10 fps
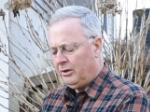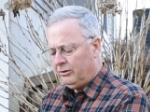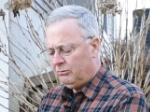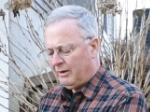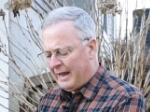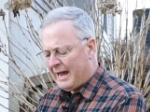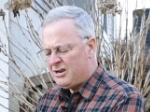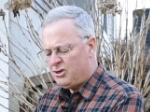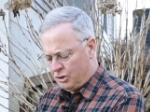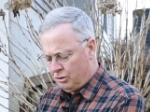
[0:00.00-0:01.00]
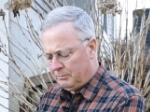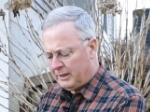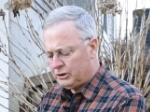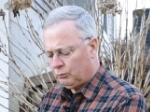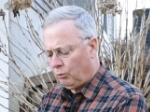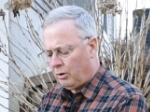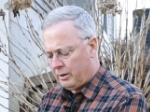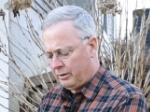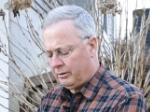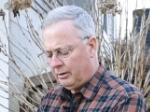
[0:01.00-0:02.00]
you add too much
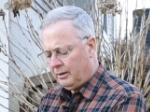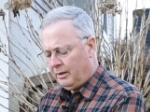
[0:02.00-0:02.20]
water